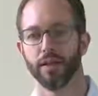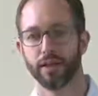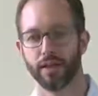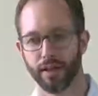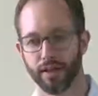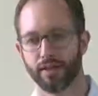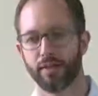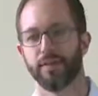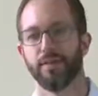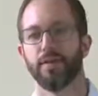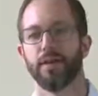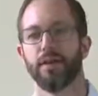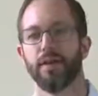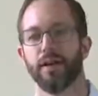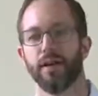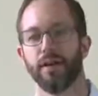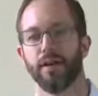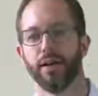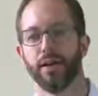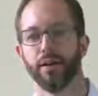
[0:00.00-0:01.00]
Yes,
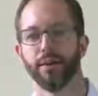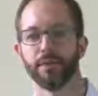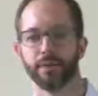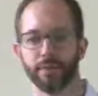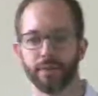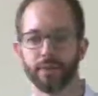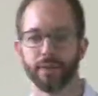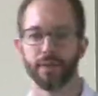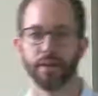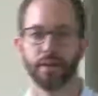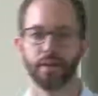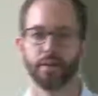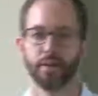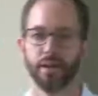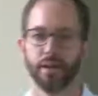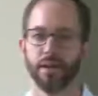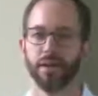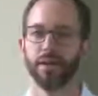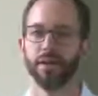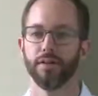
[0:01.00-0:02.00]
yeah, yeah.
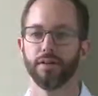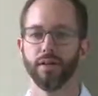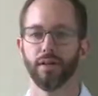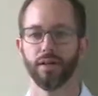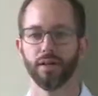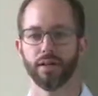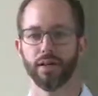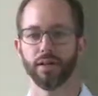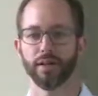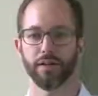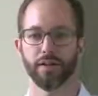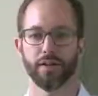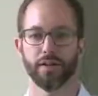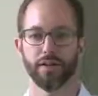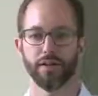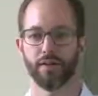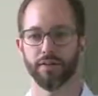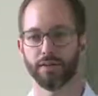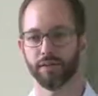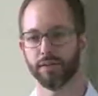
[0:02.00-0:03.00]
So I'll get to that
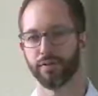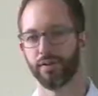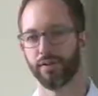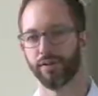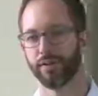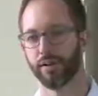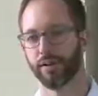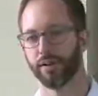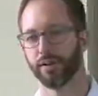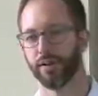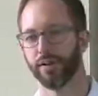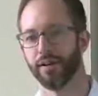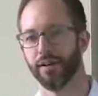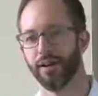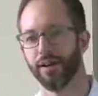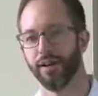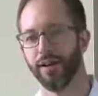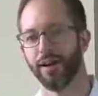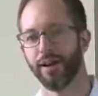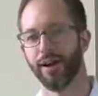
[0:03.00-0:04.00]
in just one second.
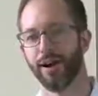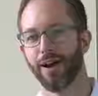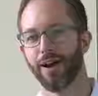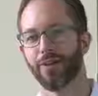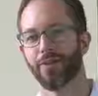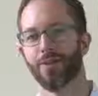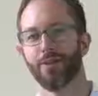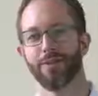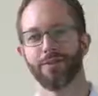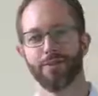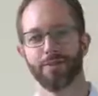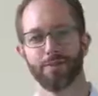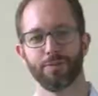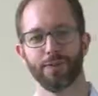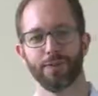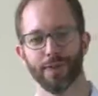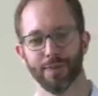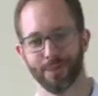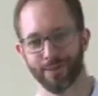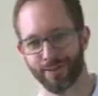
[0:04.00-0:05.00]
Uh, one of the
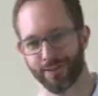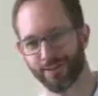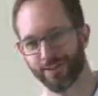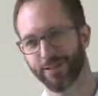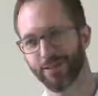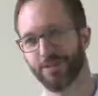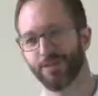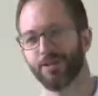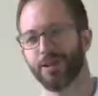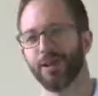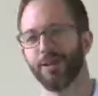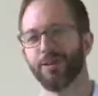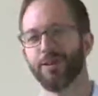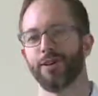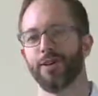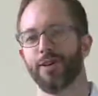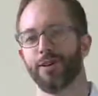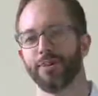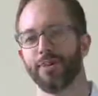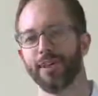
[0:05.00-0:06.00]
pleasures of browser
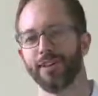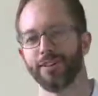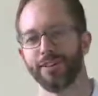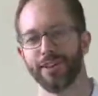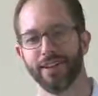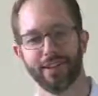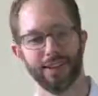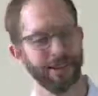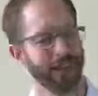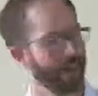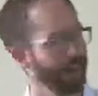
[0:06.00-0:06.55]
automation